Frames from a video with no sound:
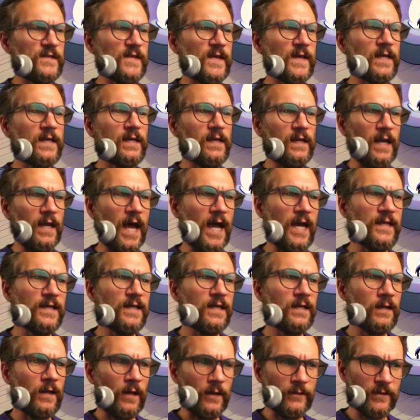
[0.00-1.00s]
the
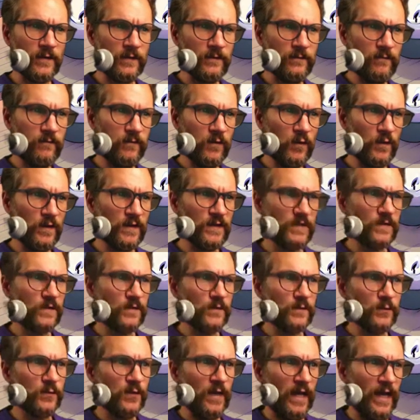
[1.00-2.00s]
gliding of a voice
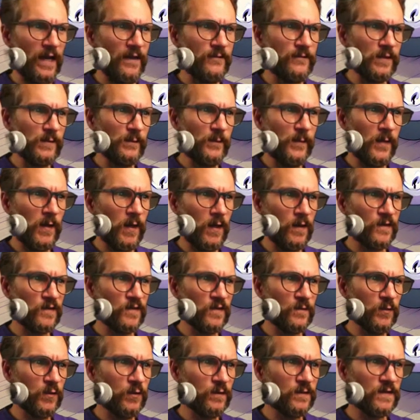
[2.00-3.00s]
through every
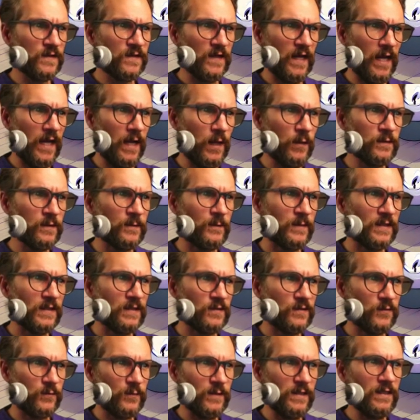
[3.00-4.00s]
possible sound
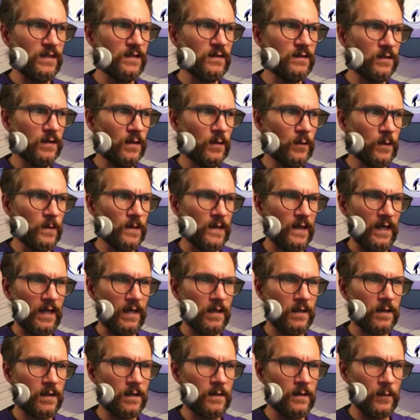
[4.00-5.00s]
between note
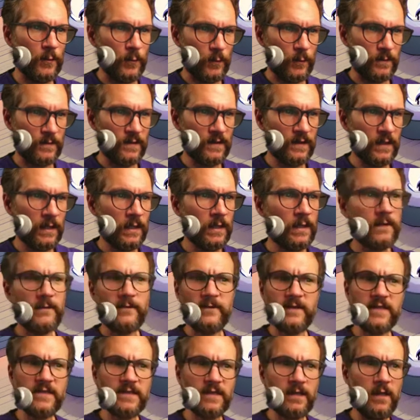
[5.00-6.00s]
and note.
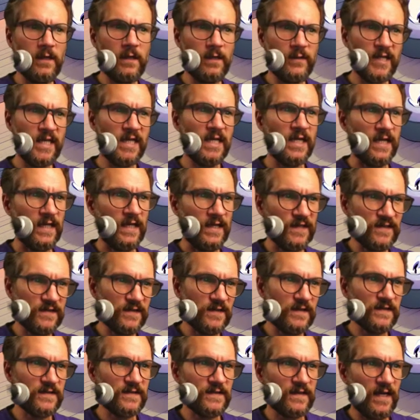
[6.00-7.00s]
This coloring
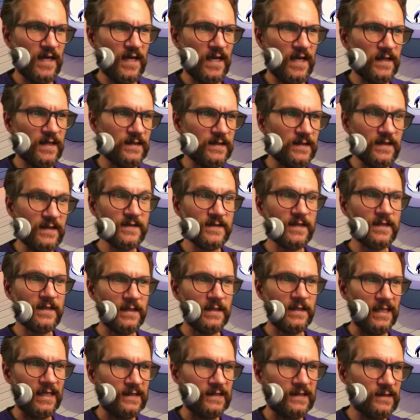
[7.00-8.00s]
is
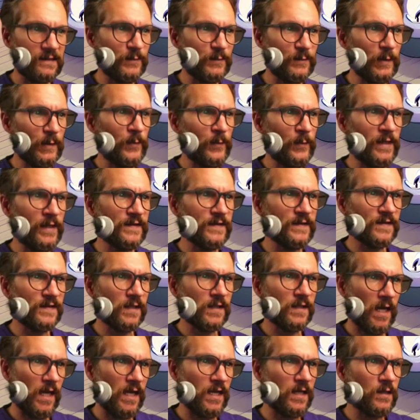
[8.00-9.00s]
designated by
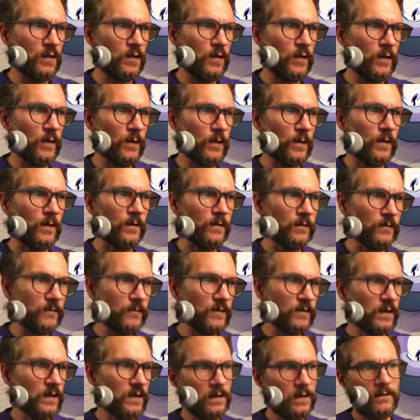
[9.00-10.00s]
placing a curve
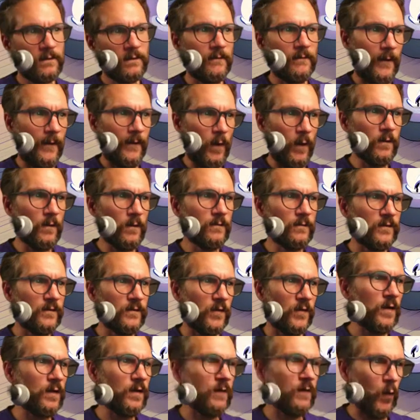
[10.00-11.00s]

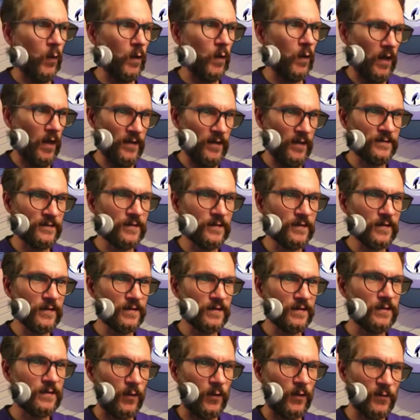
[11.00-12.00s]
over or under
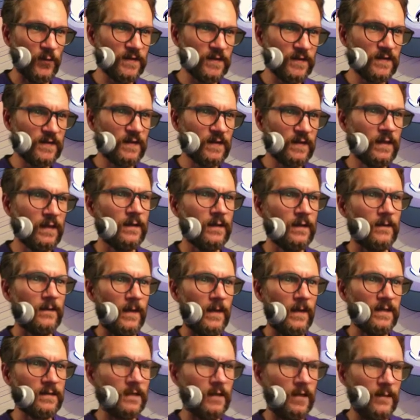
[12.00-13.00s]
the notes,
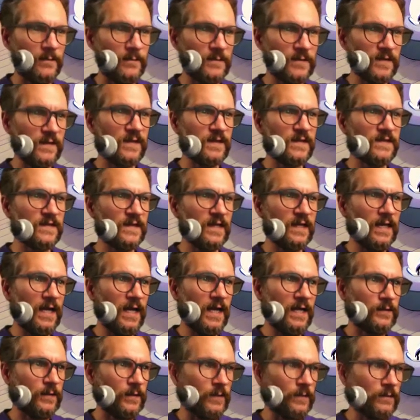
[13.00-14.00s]
then comes the
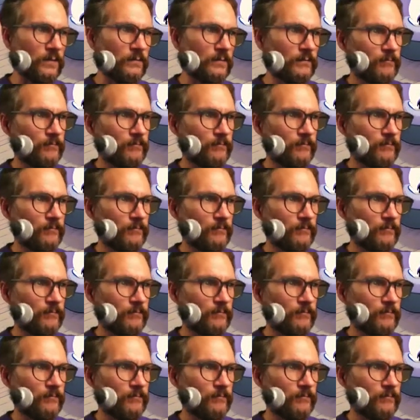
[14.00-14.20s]
staccato.